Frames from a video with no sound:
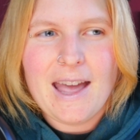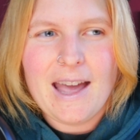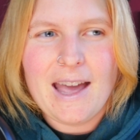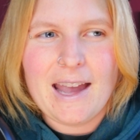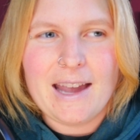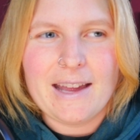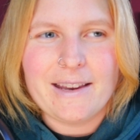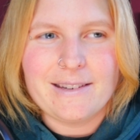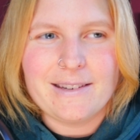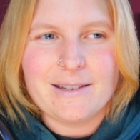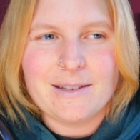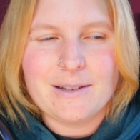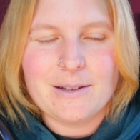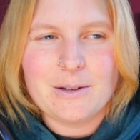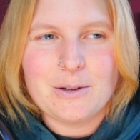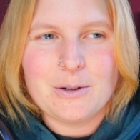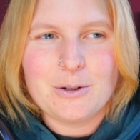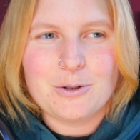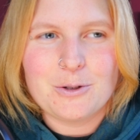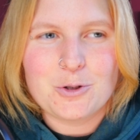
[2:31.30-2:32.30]
and
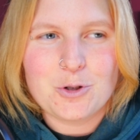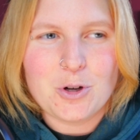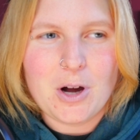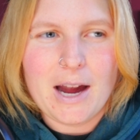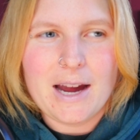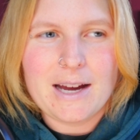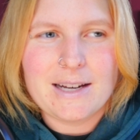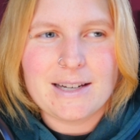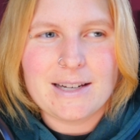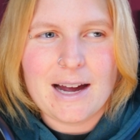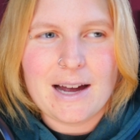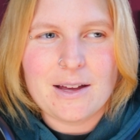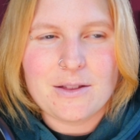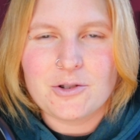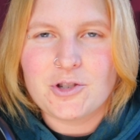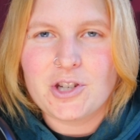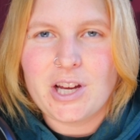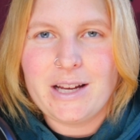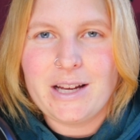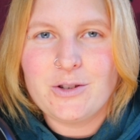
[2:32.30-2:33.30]
trying to
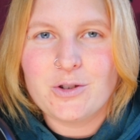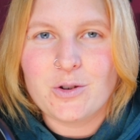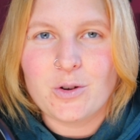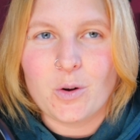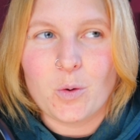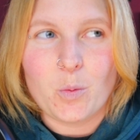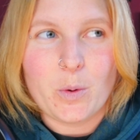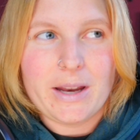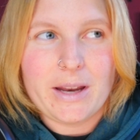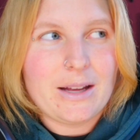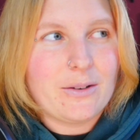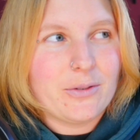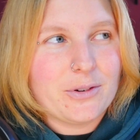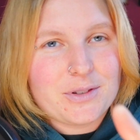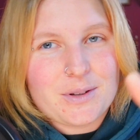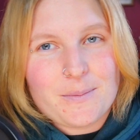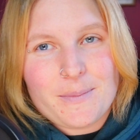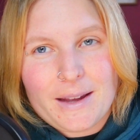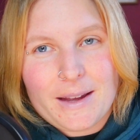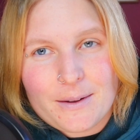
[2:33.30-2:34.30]
either change it or waiting for
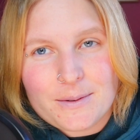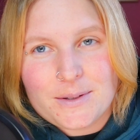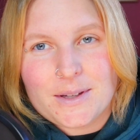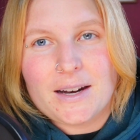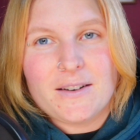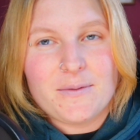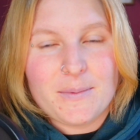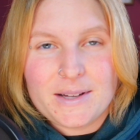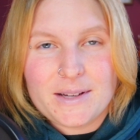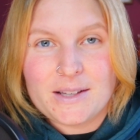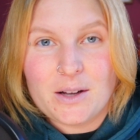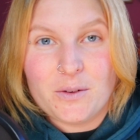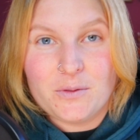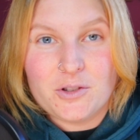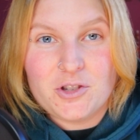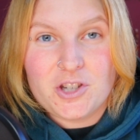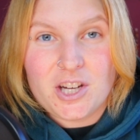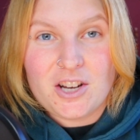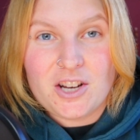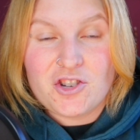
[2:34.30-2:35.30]
something outside of myself
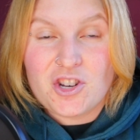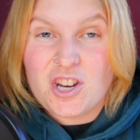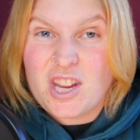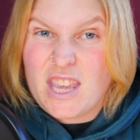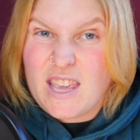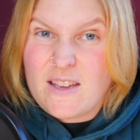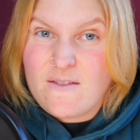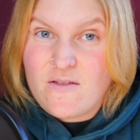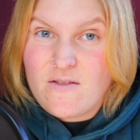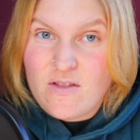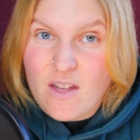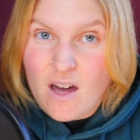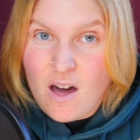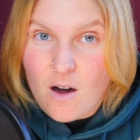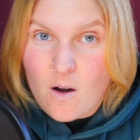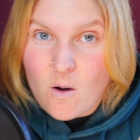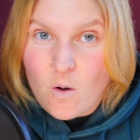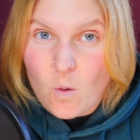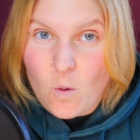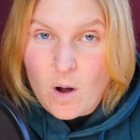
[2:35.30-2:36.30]
to change it, even
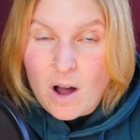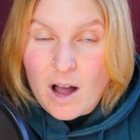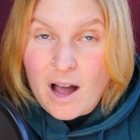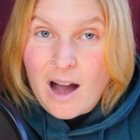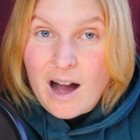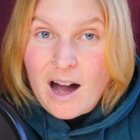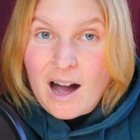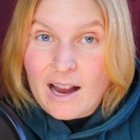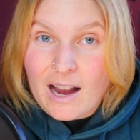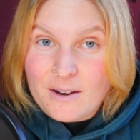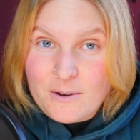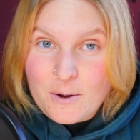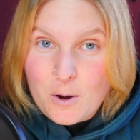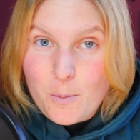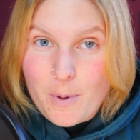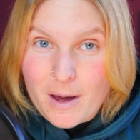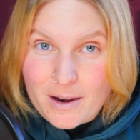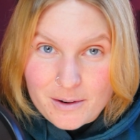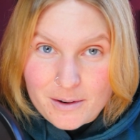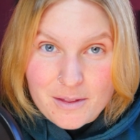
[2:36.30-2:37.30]
though I
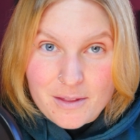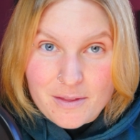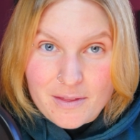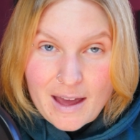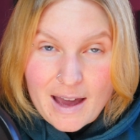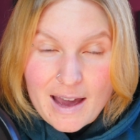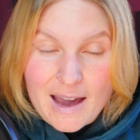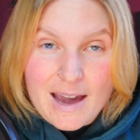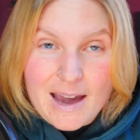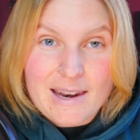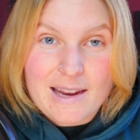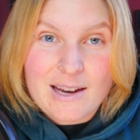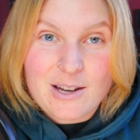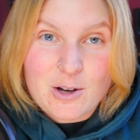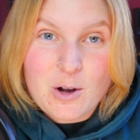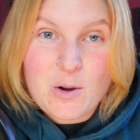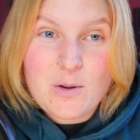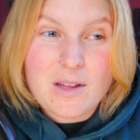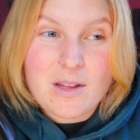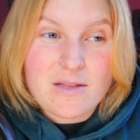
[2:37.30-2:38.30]
know better than that. And I
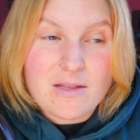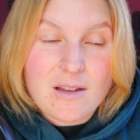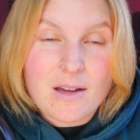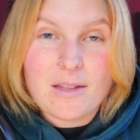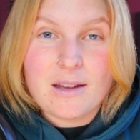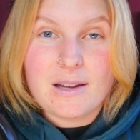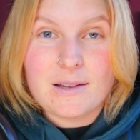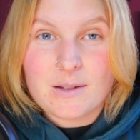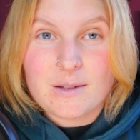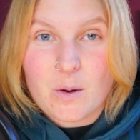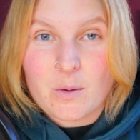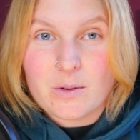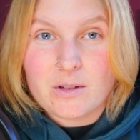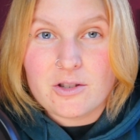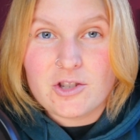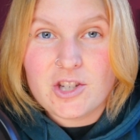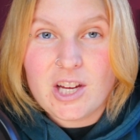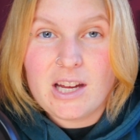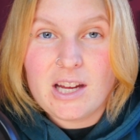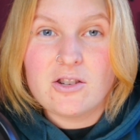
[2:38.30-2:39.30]
know that nothing is going
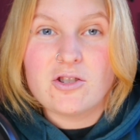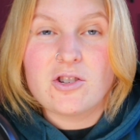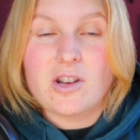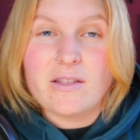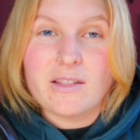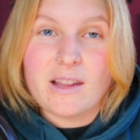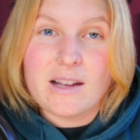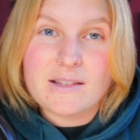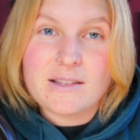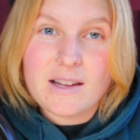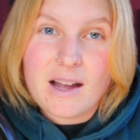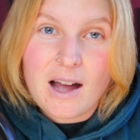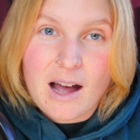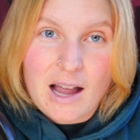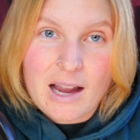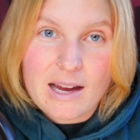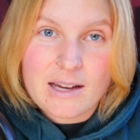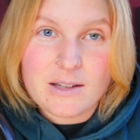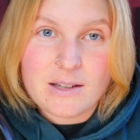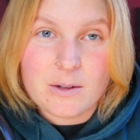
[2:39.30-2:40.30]
to change unless
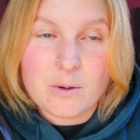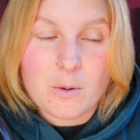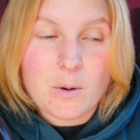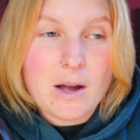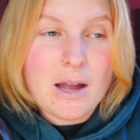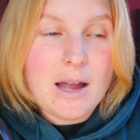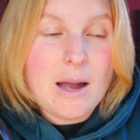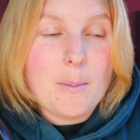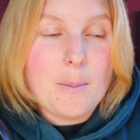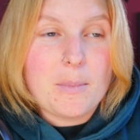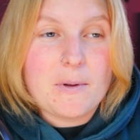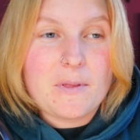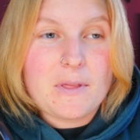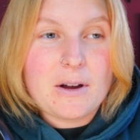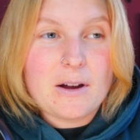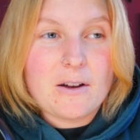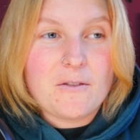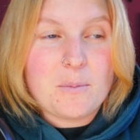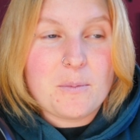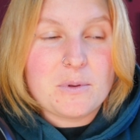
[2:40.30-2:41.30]
I do. But
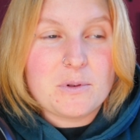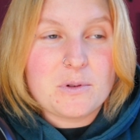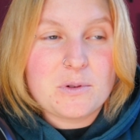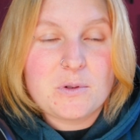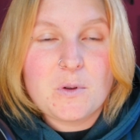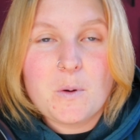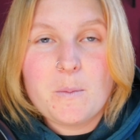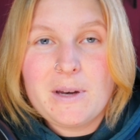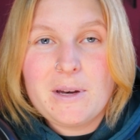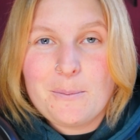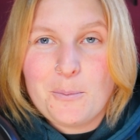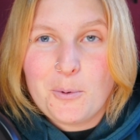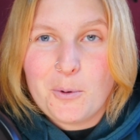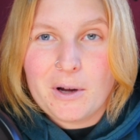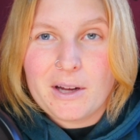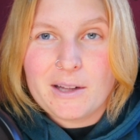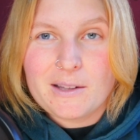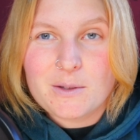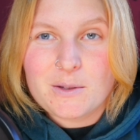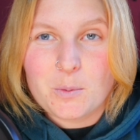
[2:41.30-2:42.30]
there have been so many
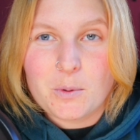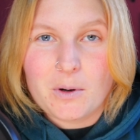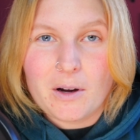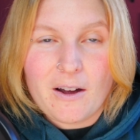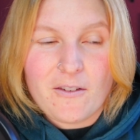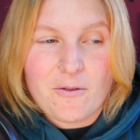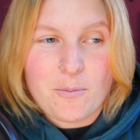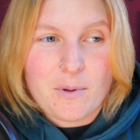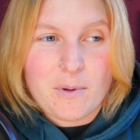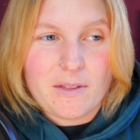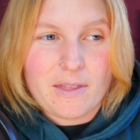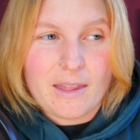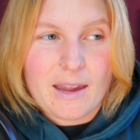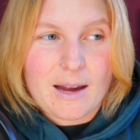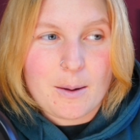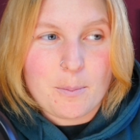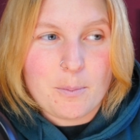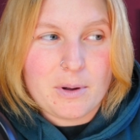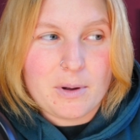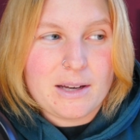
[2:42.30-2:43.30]
points where I've been
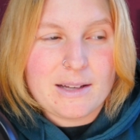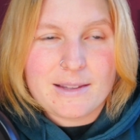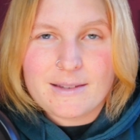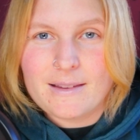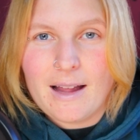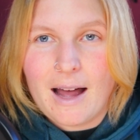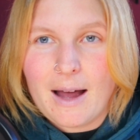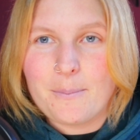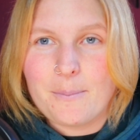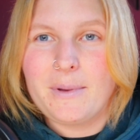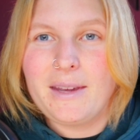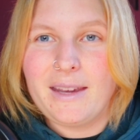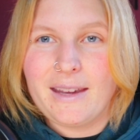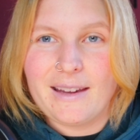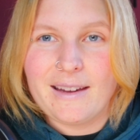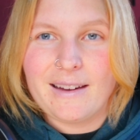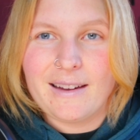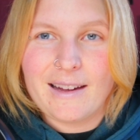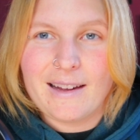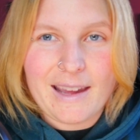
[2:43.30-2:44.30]
like, but it's not
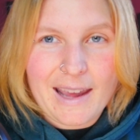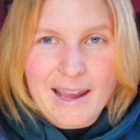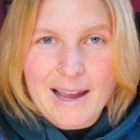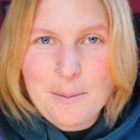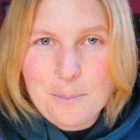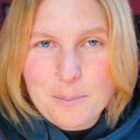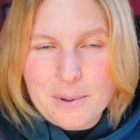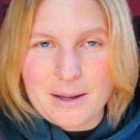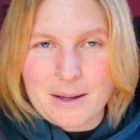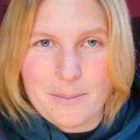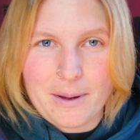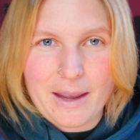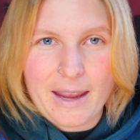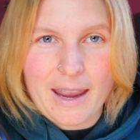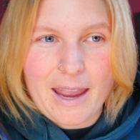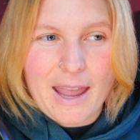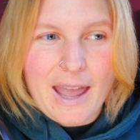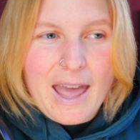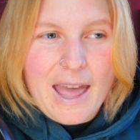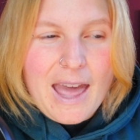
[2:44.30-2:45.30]
me. It can't be
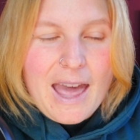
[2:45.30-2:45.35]
me.